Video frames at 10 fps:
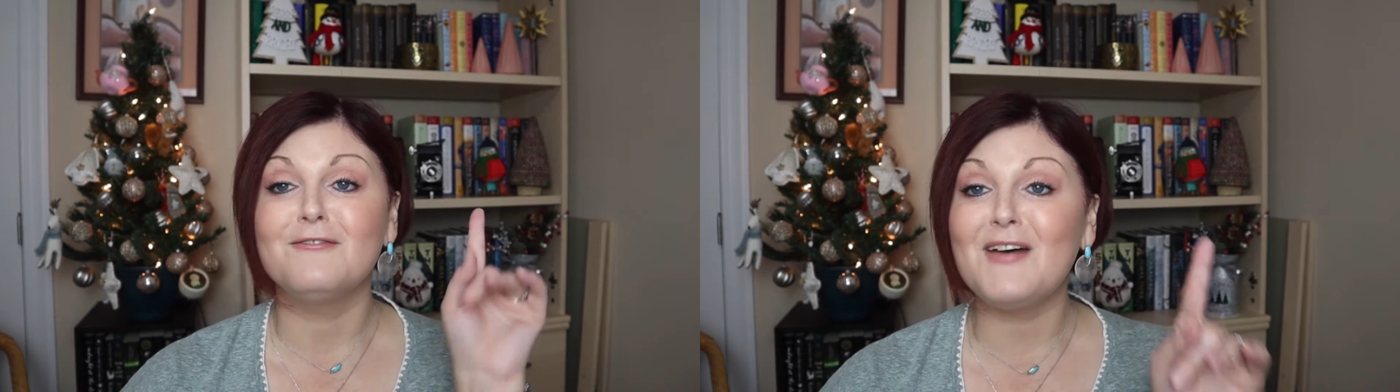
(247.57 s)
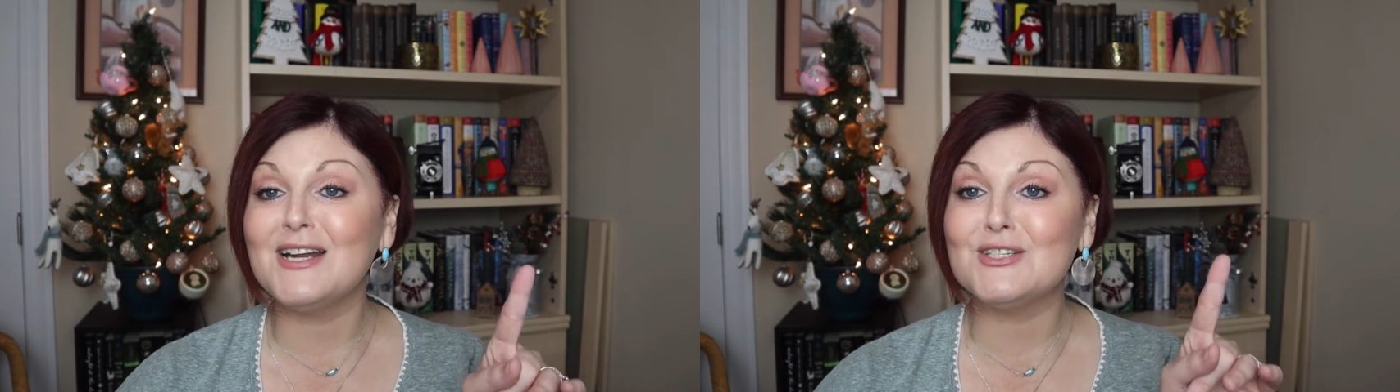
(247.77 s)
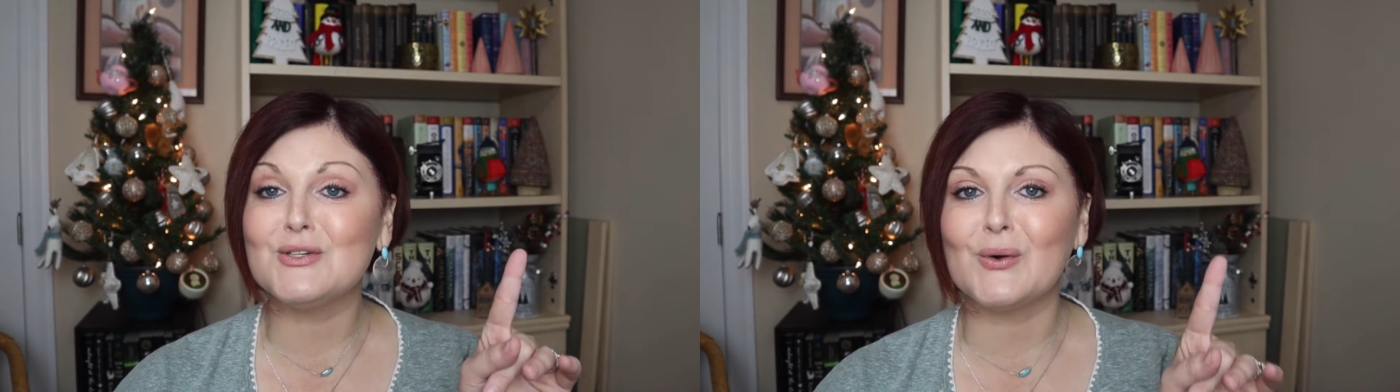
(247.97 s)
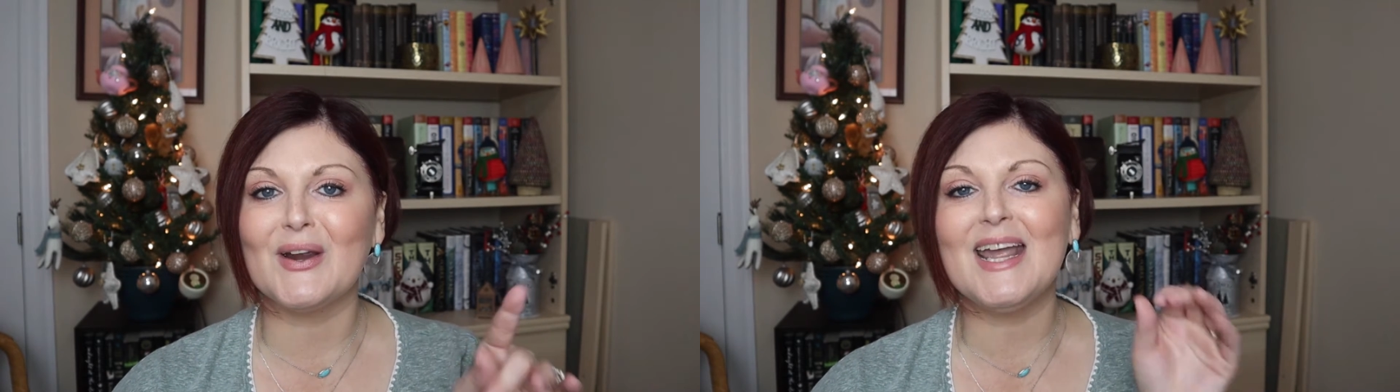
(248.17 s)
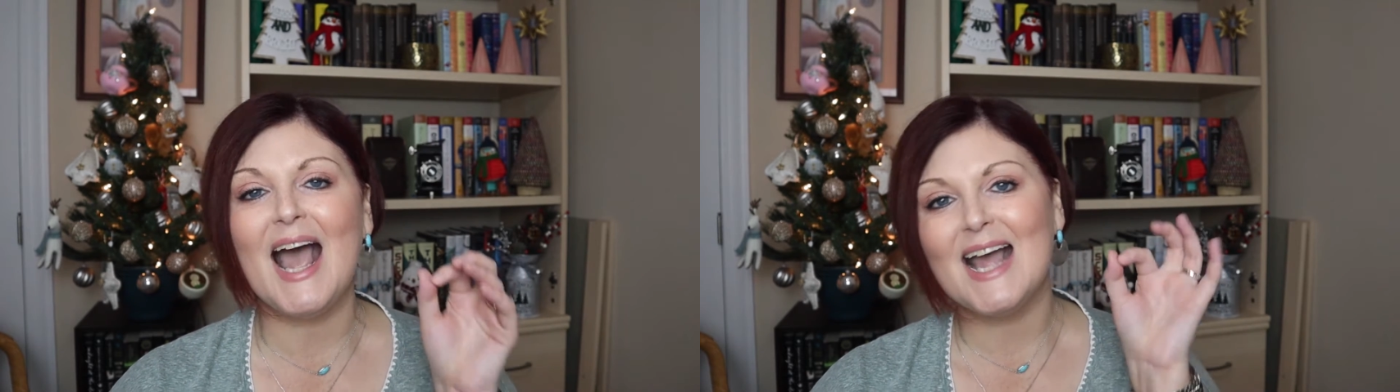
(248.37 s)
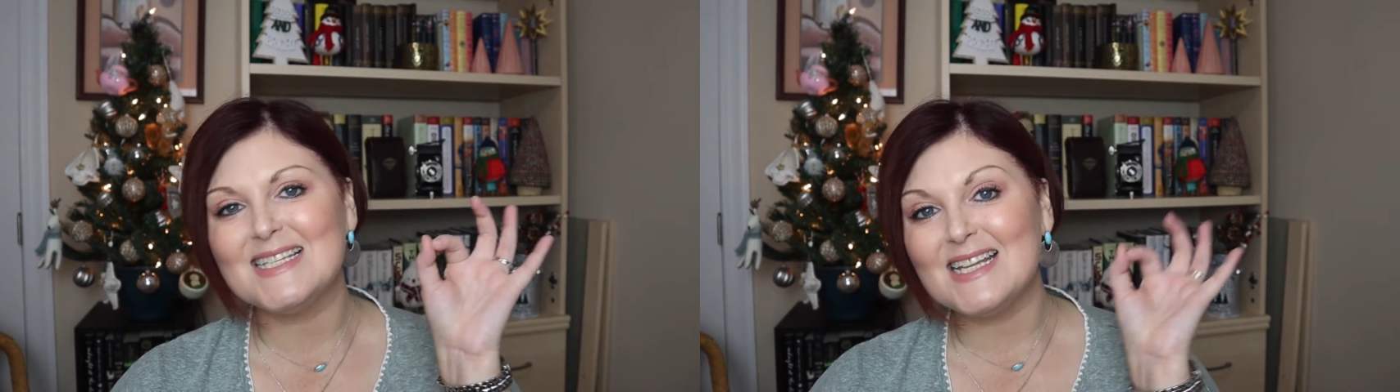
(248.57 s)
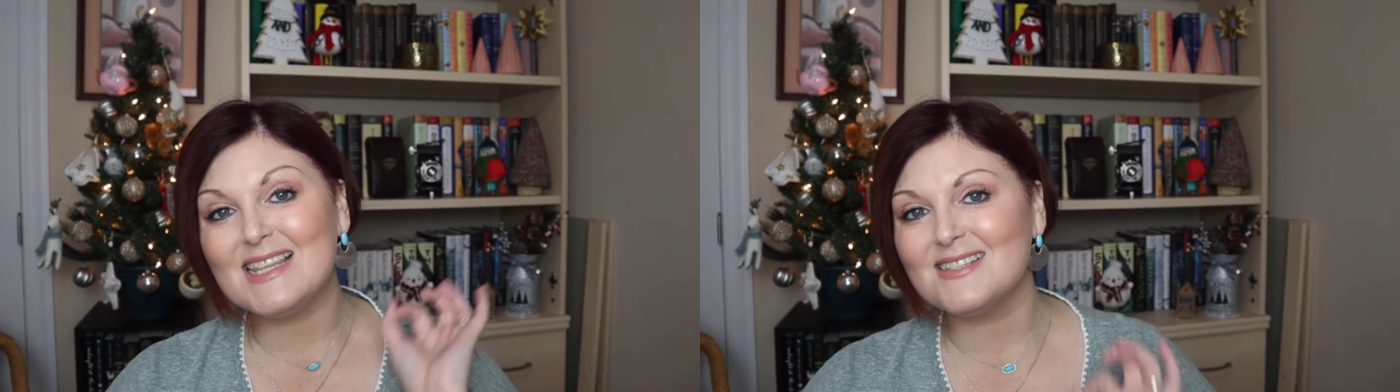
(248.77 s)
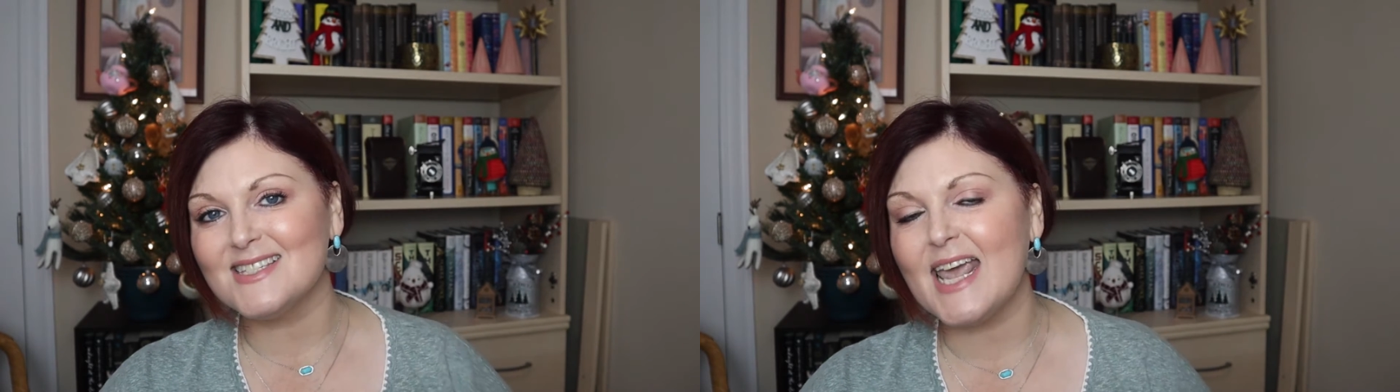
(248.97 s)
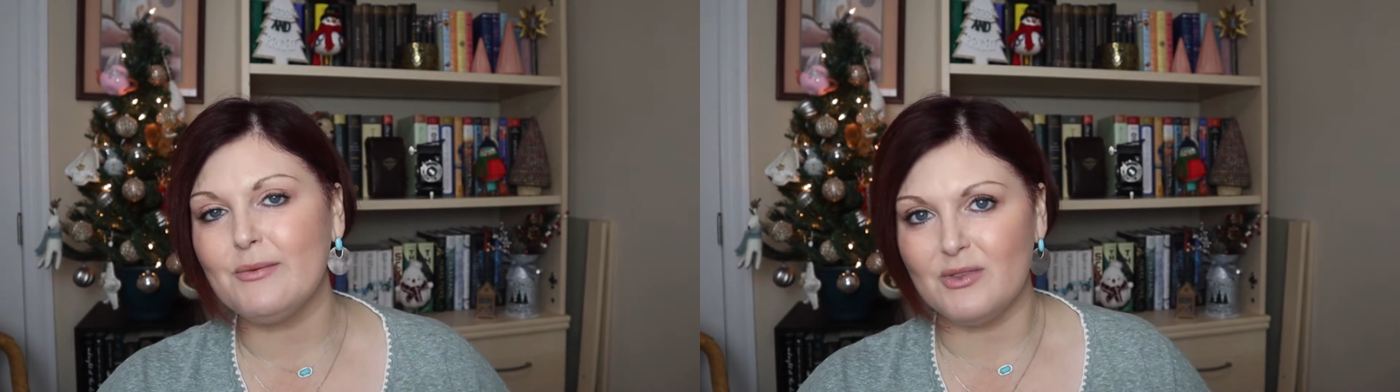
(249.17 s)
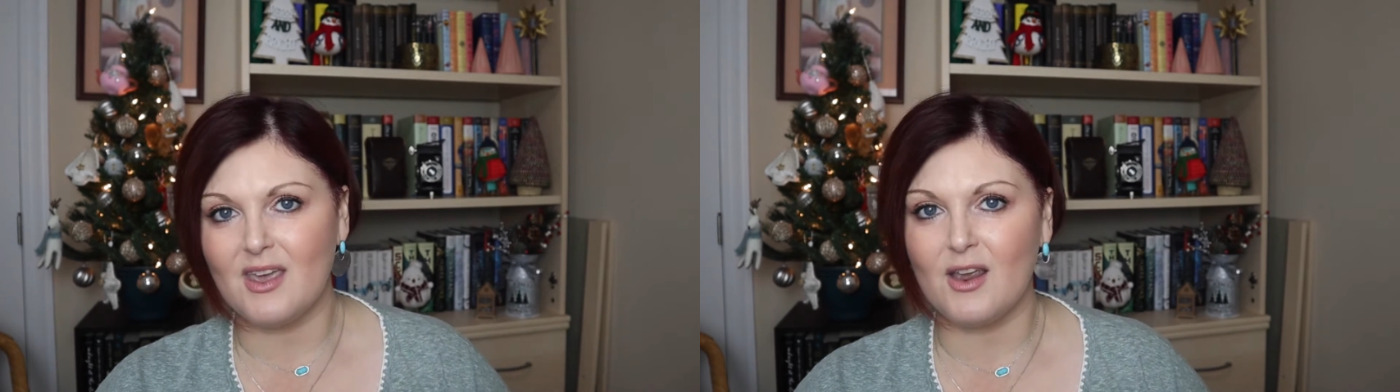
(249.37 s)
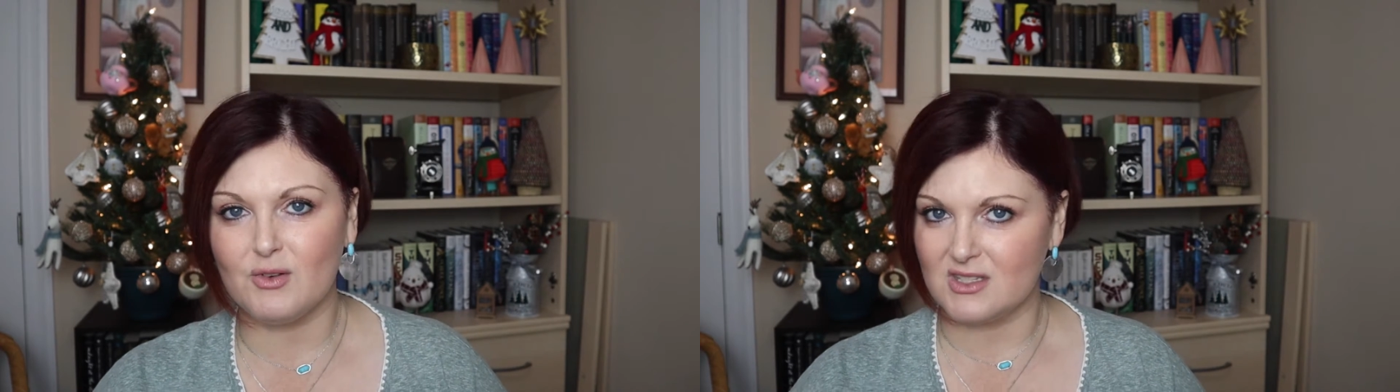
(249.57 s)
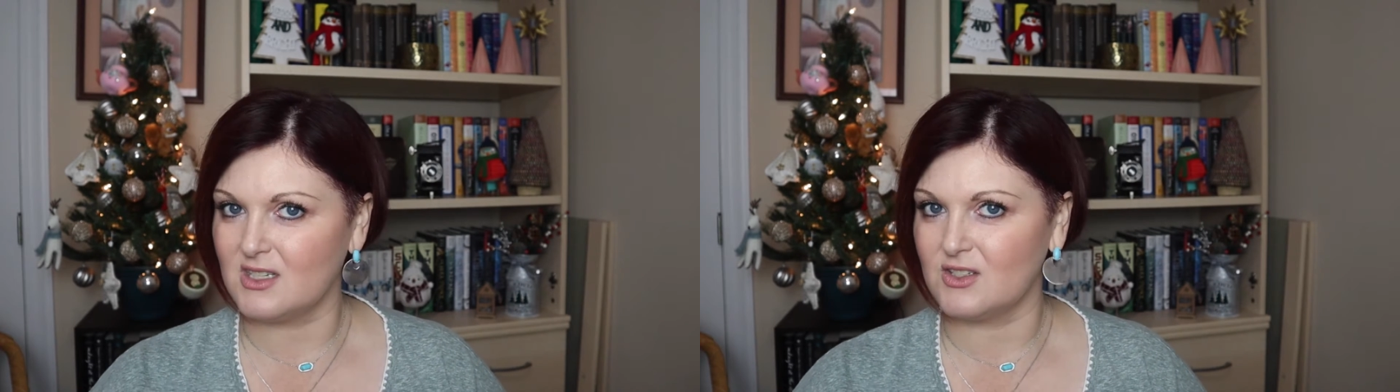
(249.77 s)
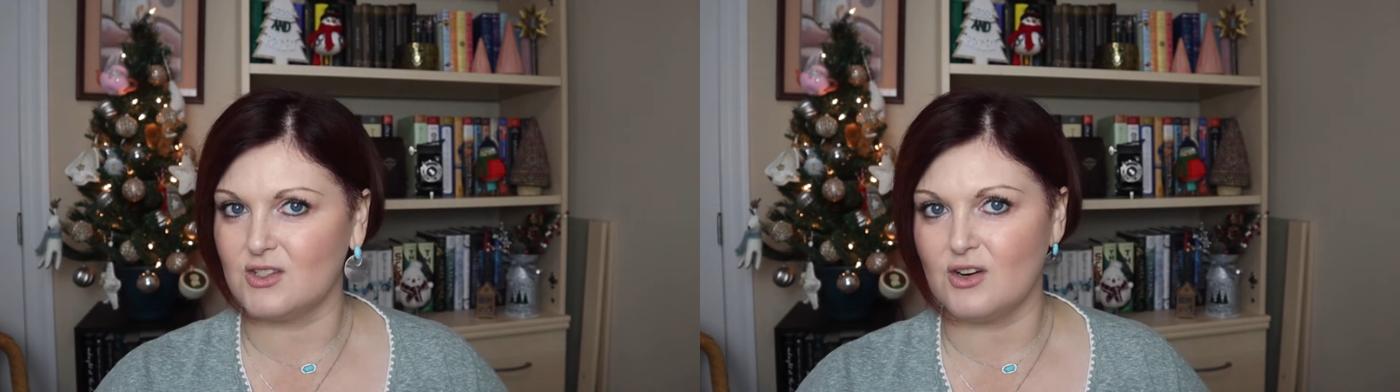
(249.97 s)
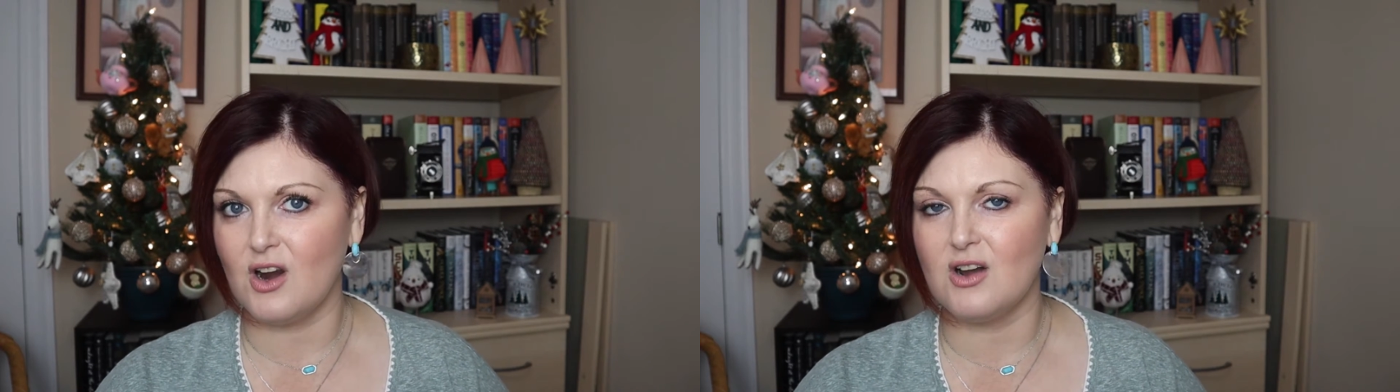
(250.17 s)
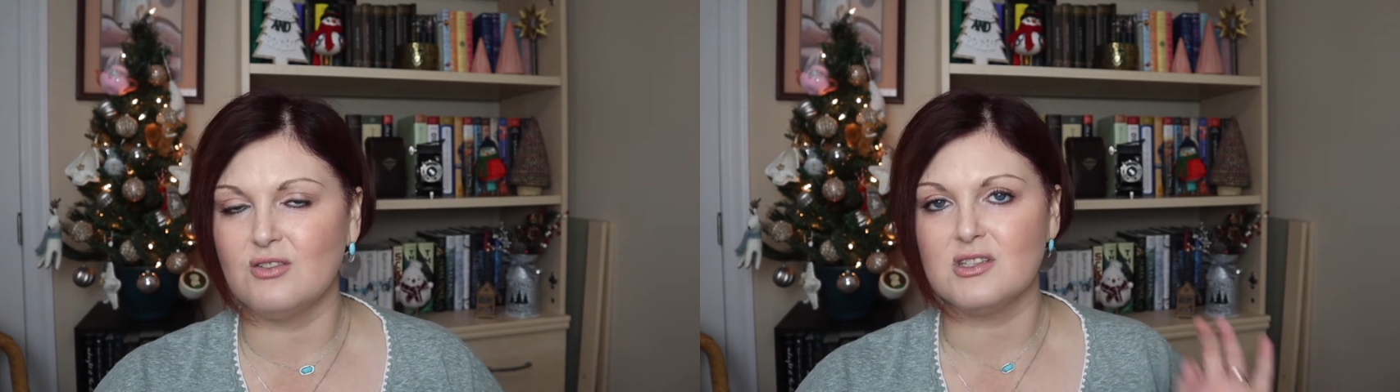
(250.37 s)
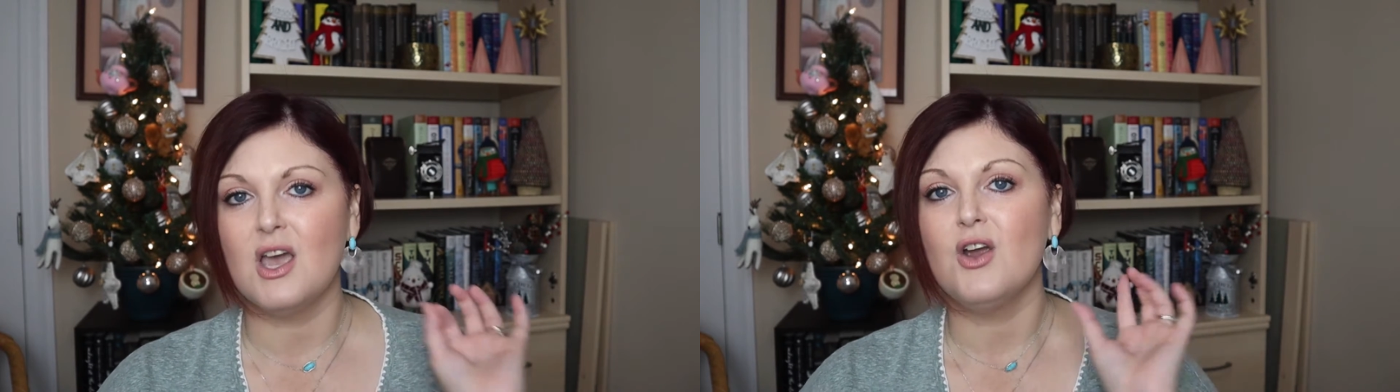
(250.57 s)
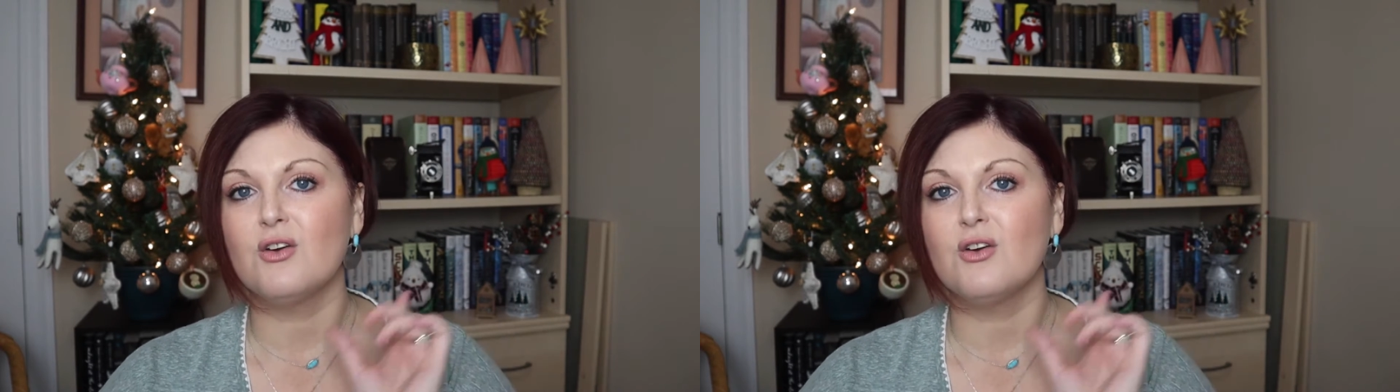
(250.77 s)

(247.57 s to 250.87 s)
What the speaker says: Funny story, did the same thing with Six of Crows.